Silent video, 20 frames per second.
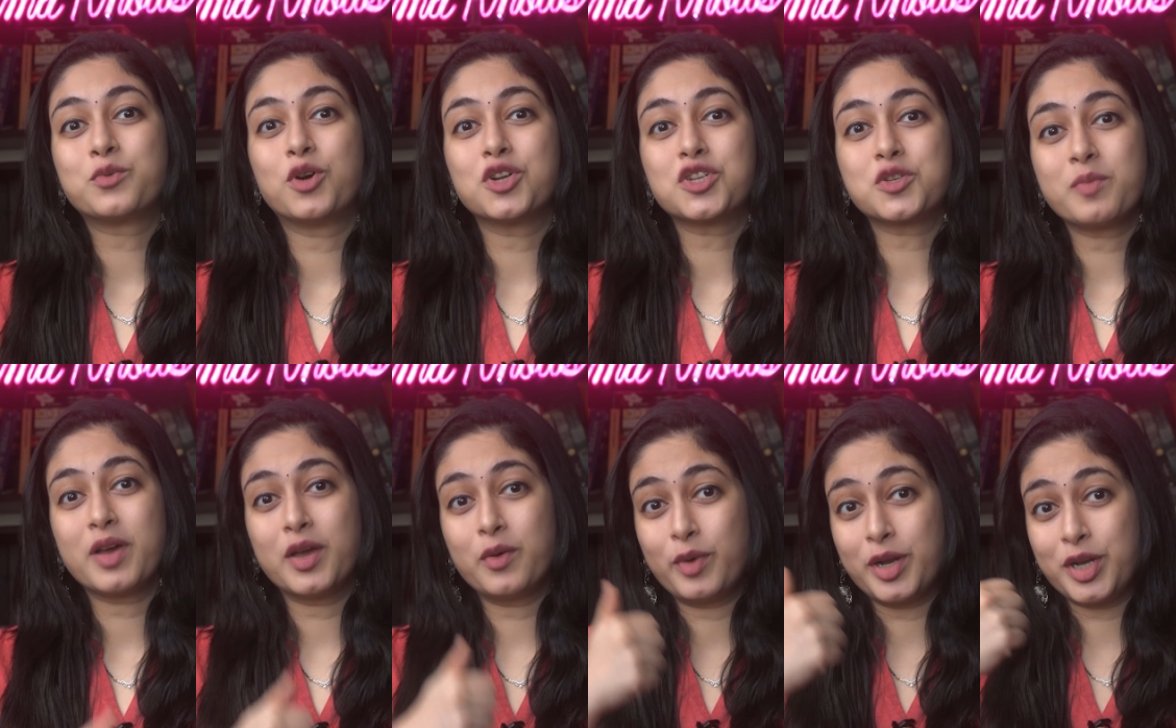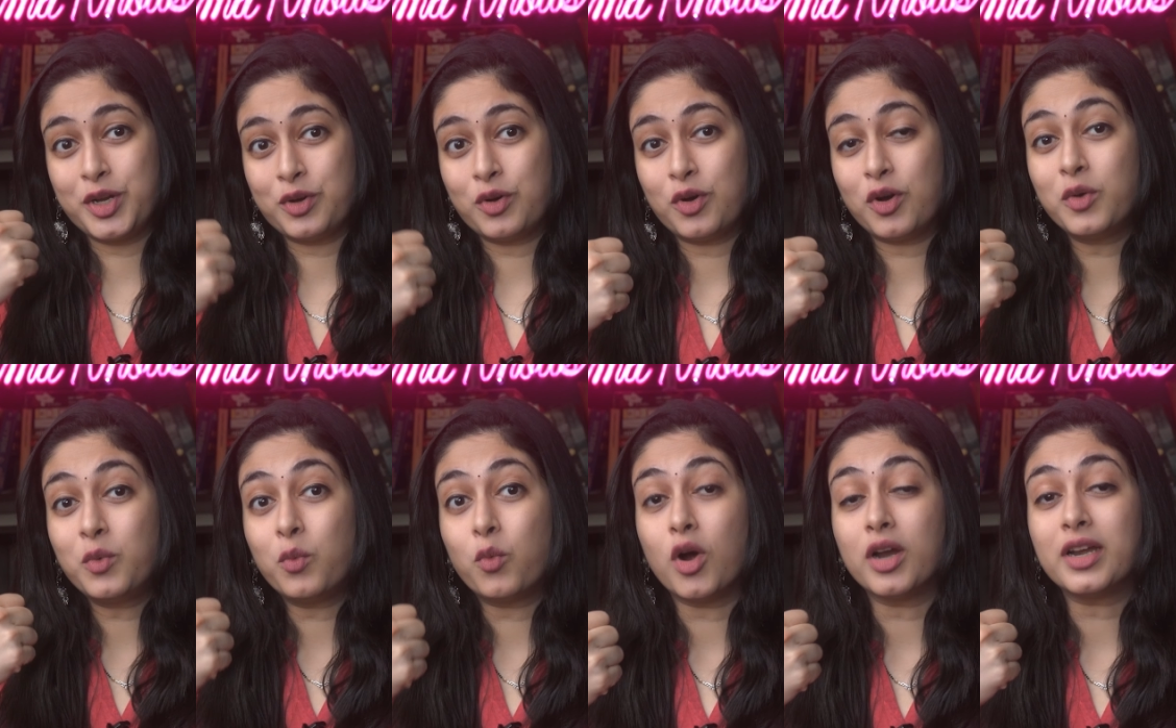watch my video
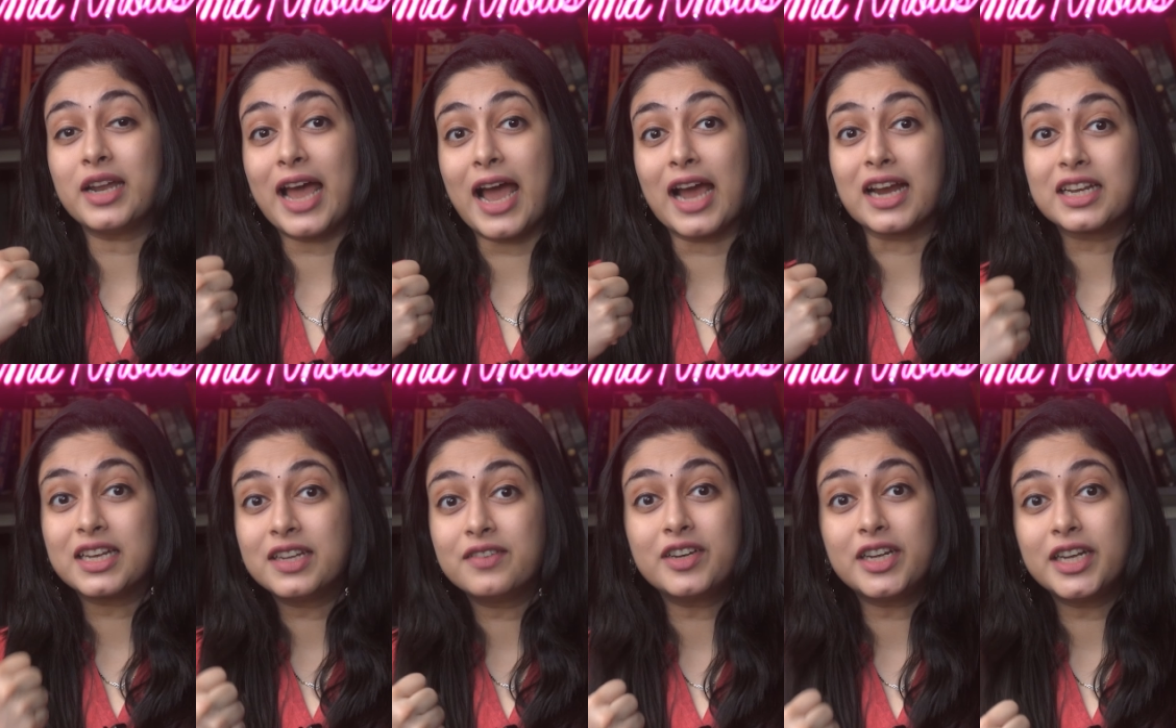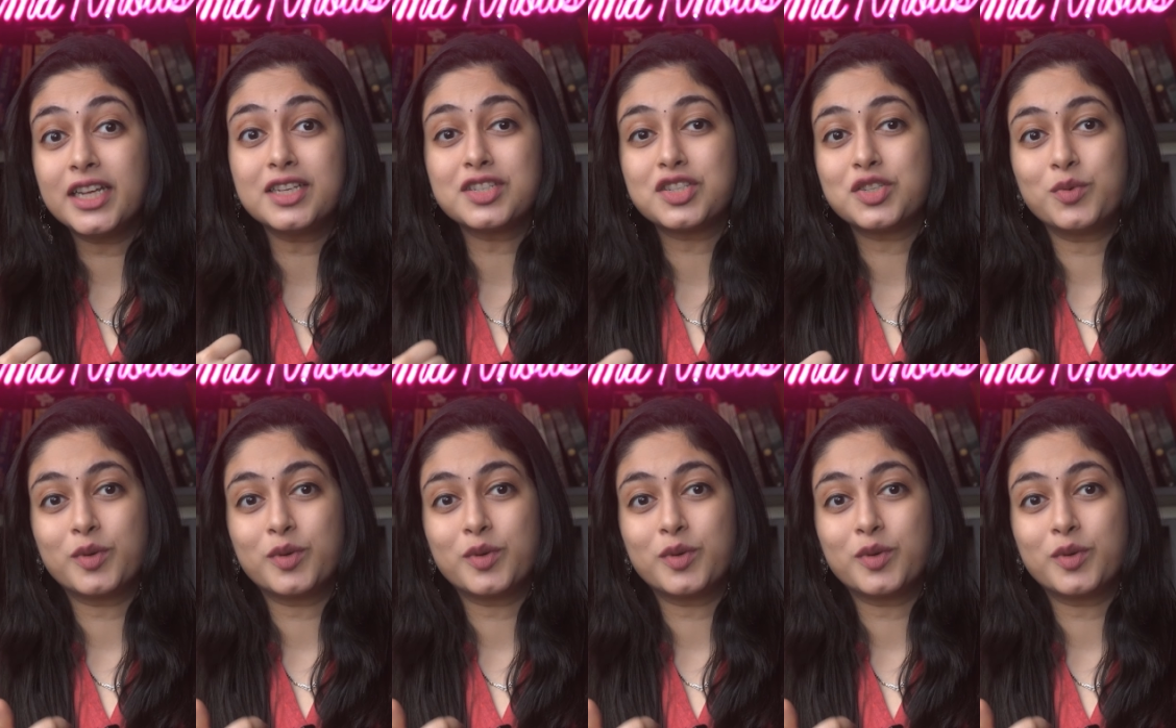on what activities